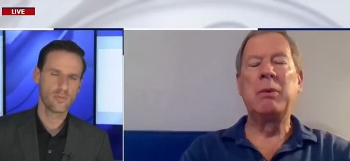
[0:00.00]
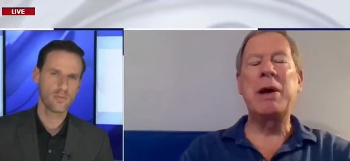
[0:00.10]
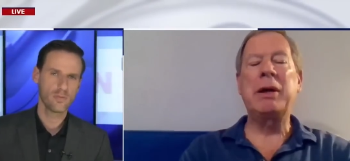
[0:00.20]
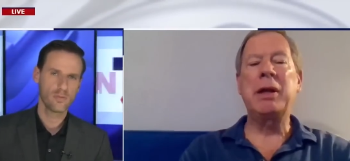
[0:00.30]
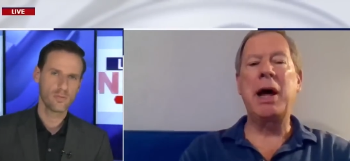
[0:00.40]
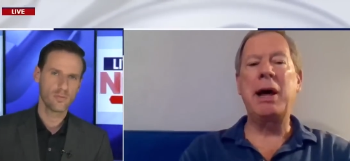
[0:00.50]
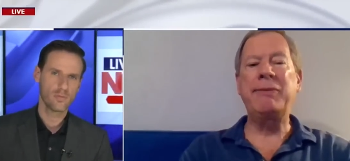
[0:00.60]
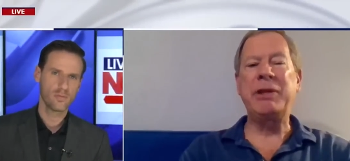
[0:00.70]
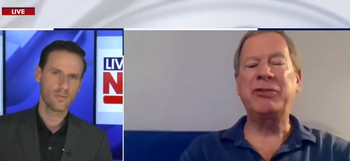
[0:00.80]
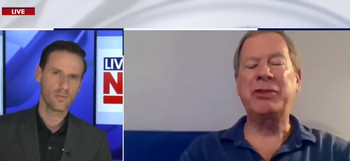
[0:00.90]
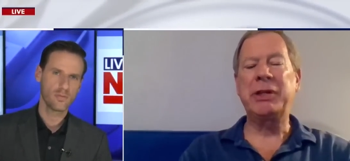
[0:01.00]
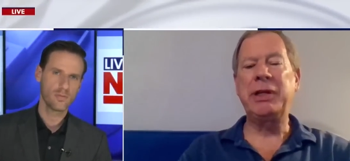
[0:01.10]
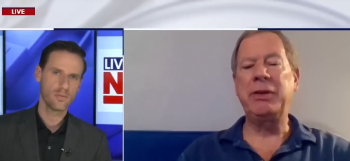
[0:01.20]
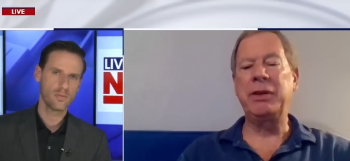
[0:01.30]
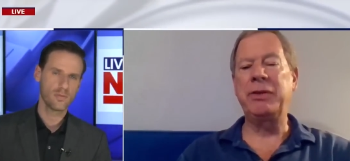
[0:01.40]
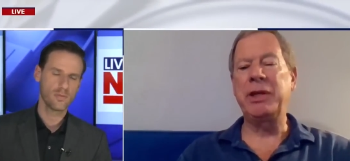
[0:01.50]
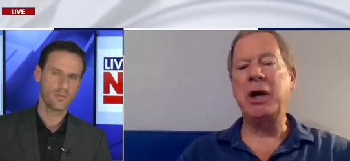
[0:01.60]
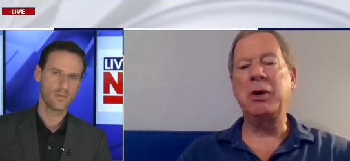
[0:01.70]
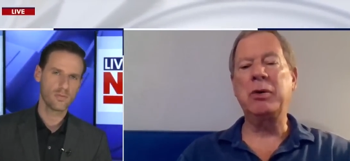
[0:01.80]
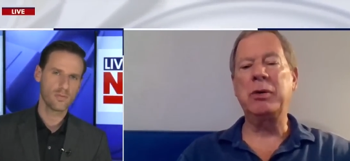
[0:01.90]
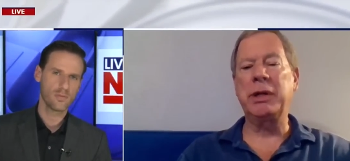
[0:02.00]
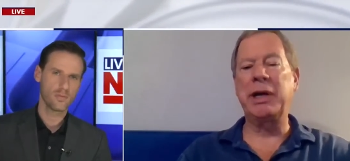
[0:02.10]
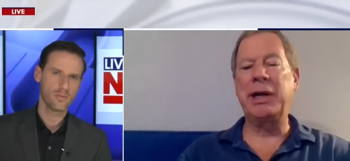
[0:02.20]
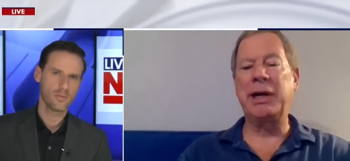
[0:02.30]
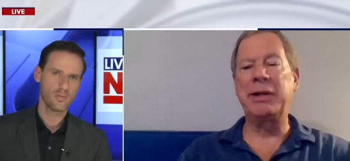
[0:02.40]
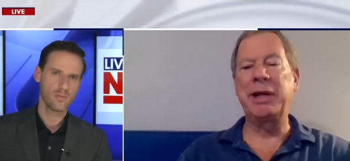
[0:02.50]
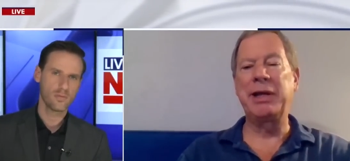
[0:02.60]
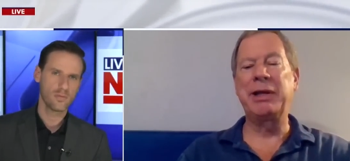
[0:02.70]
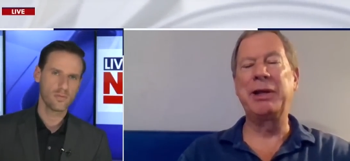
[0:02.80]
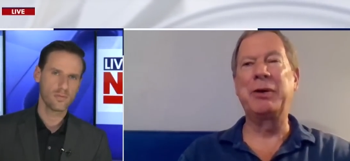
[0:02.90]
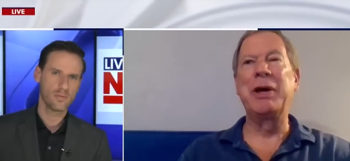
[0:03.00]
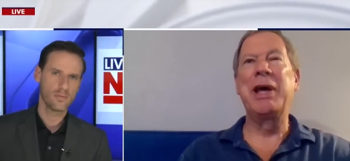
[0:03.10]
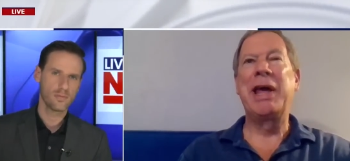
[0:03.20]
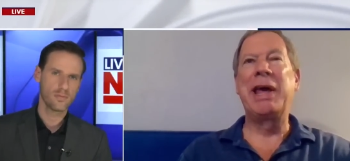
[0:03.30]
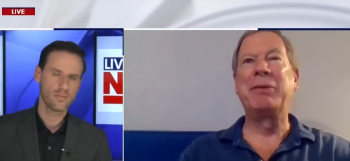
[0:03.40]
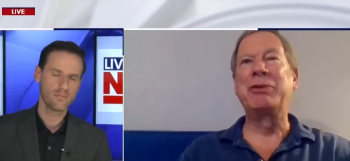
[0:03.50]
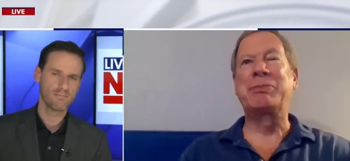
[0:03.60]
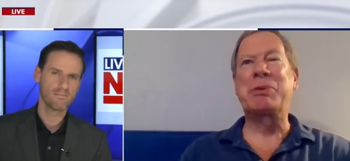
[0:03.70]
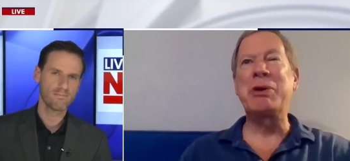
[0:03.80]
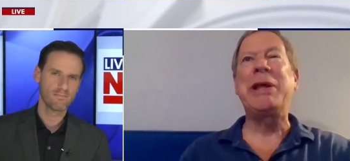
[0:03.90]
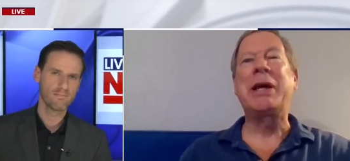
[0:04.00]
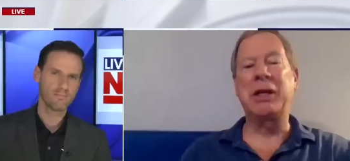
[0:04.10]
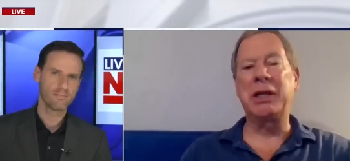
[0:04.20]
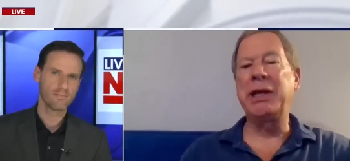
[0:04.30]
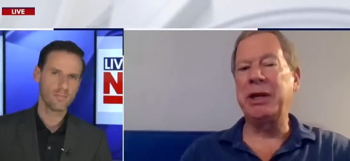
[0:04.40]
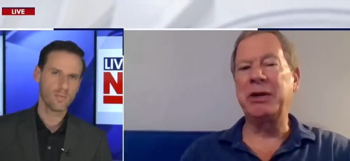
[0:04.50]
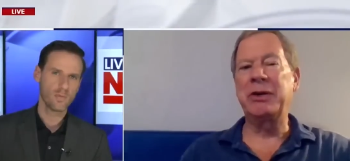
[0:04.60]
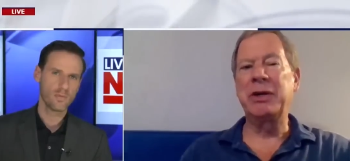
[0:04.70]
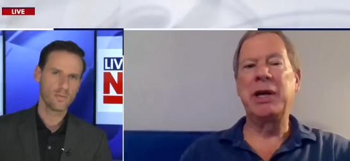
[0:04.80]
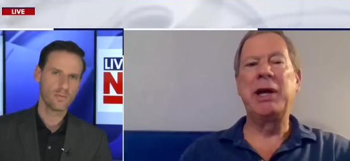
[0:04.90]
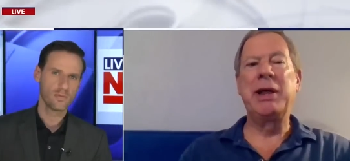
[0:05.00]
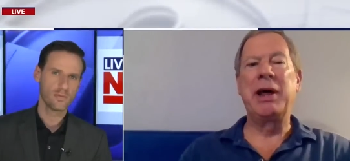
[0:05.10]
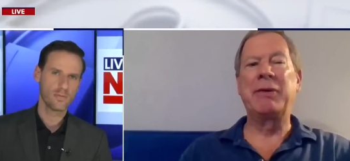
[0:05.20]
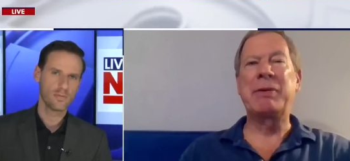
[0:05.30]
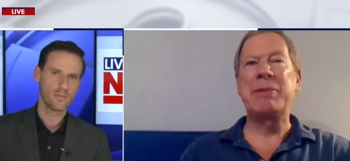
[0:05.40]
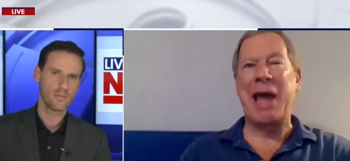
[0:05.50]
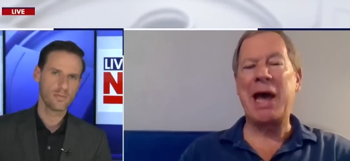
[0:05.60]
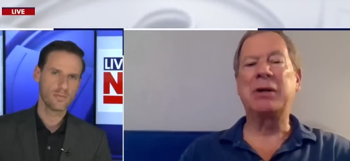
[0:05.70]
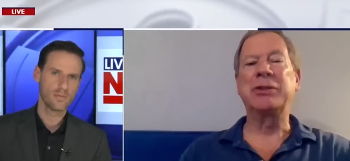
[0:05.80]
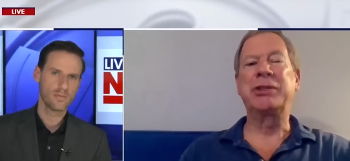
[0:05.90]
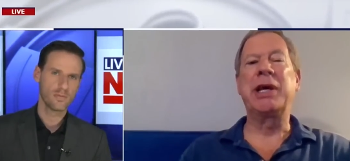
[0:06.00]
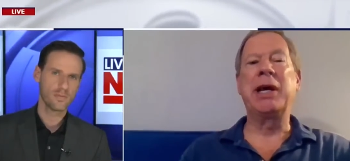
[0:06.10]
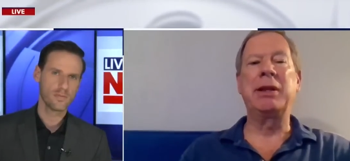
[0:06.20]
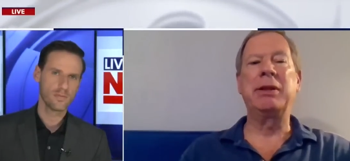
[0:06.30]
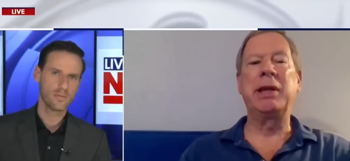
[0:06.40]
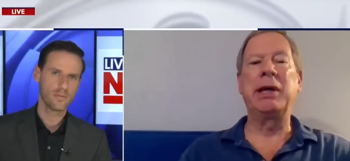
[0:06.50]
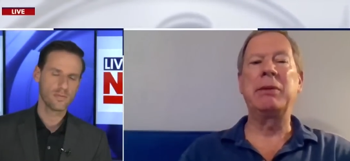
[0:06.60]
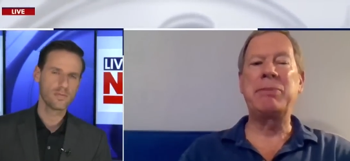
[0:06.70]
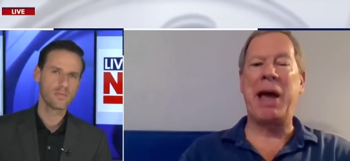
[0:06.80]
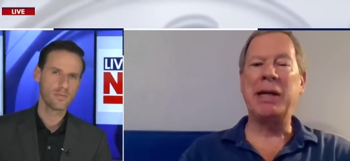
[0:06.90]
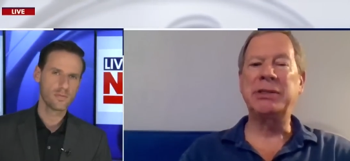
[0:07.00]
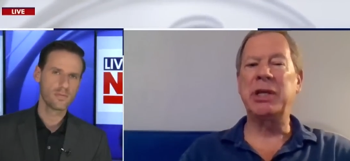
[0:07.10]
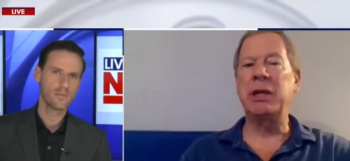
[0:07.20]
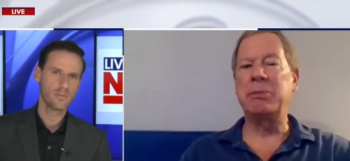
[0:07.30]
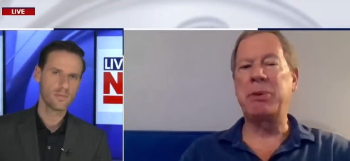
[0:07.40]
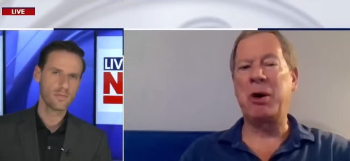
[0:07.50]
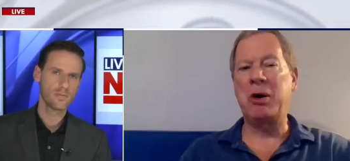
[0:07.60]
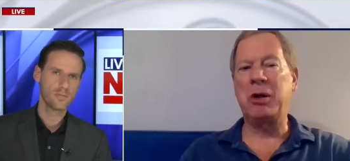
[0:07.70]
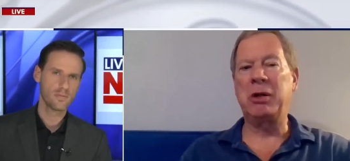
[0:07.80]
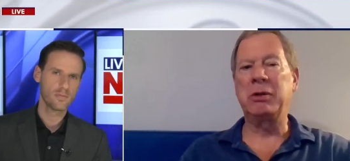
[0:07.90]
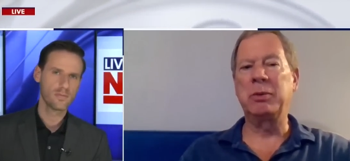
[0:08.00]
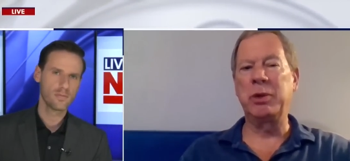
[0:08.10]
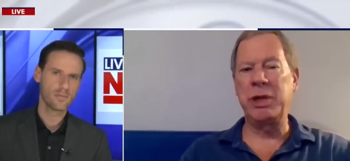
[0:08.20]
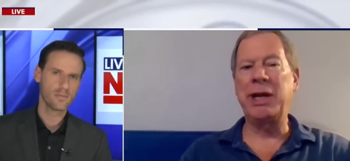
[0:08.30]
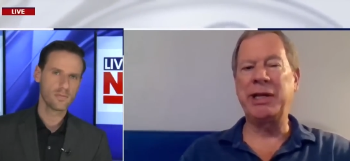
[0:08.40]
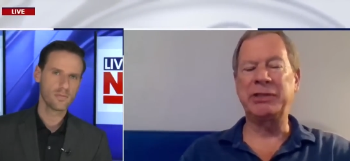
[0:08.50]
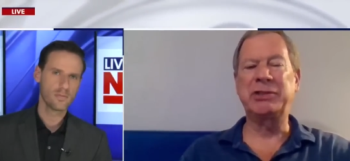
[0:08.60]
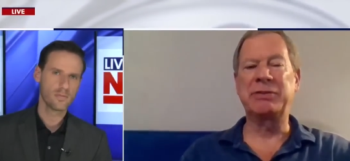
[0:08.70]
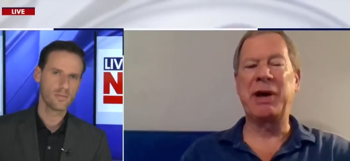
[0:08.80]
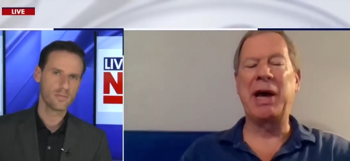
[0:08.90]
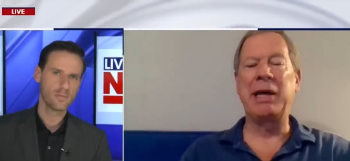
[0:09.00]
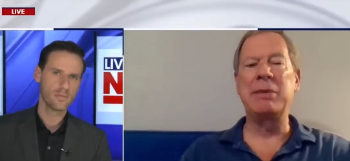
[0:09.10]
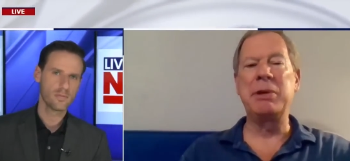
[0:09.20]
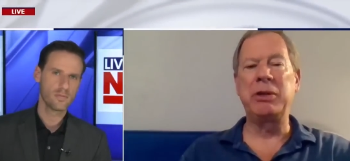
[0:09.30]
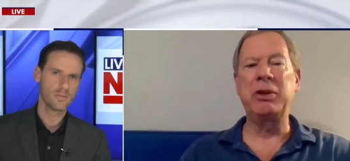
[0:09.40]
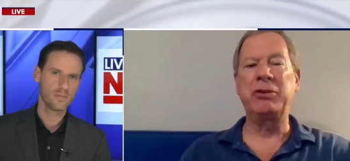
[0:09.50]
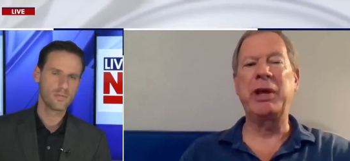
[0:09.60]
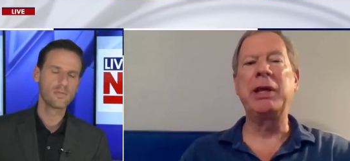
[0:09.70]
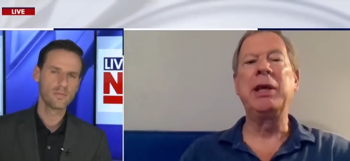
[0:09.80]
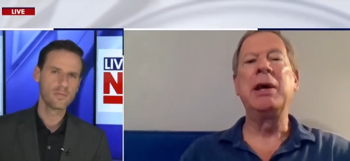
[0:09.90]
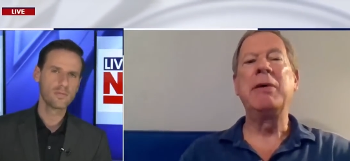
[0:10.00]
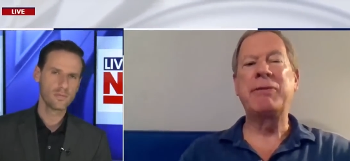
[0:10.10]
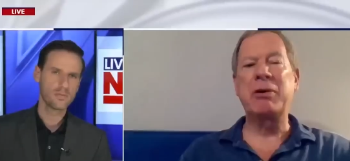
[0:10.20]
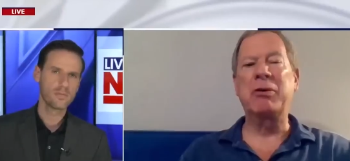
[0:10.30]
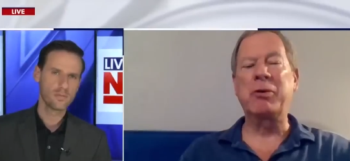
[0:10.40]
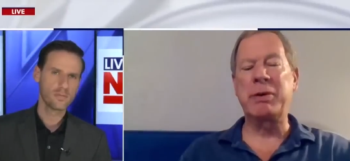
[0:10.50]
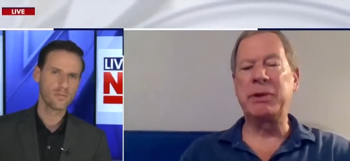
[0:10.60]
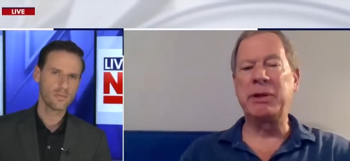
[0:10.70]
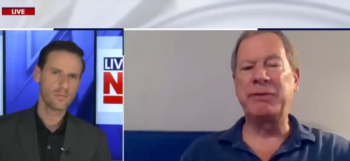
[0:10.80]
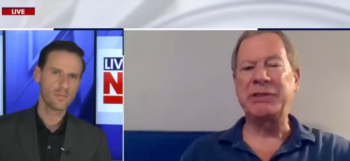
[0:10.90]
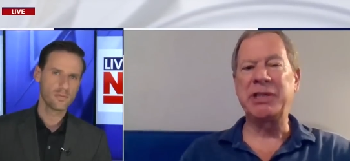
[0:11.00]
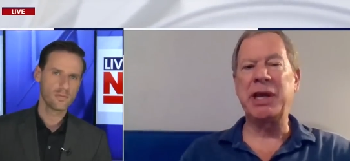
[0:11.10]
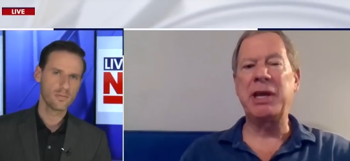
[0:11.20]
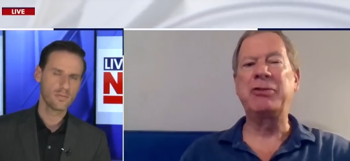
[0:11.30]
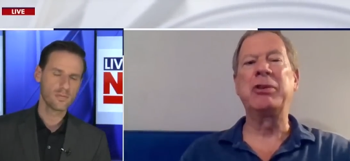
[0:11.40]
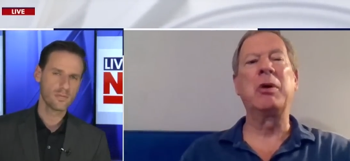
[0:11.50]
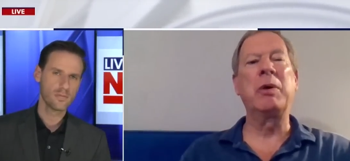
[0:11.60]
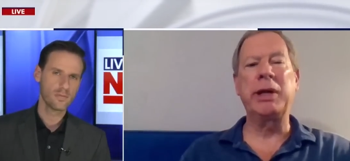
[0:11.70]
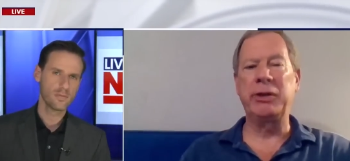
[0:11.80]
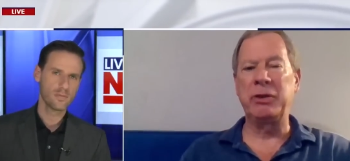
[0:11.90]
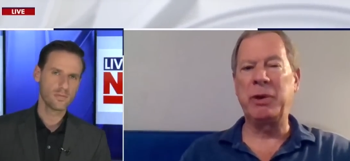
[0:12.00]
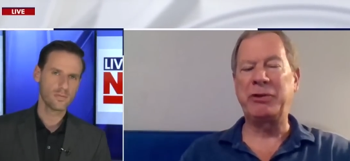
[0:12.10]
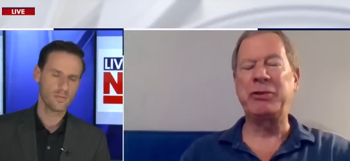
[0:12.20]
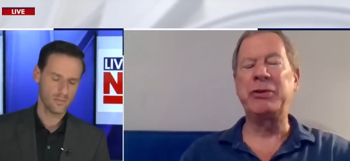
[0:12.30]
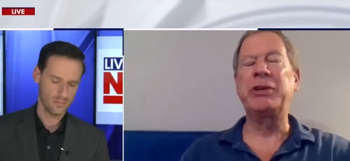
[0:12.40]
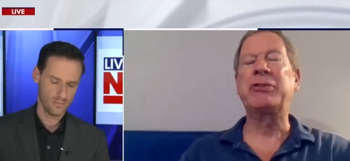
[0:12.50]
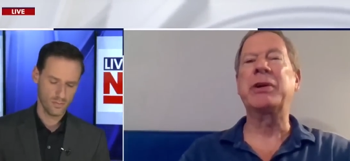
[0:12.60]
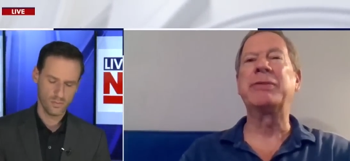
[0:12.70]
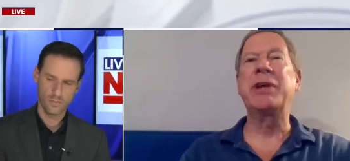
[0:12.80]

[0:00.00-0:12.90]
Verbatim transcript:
Speaker 1: Well, obviously, the whole, it was pretty clear from the outset that Paxton and Paul would not testify. I mean, there's a federal criminal investigation going in the Western District